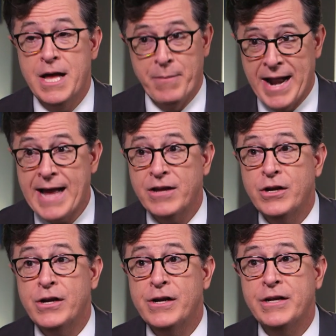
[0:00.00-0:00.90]
But I could
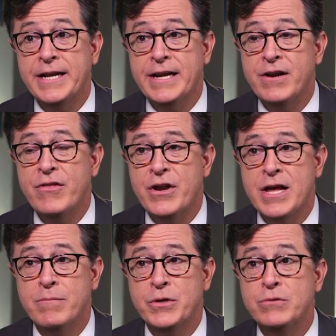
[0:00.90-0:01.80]
hardly hear the
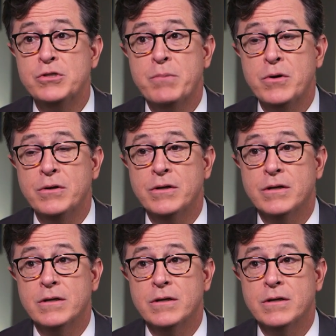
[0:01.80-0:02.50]
name you spoke.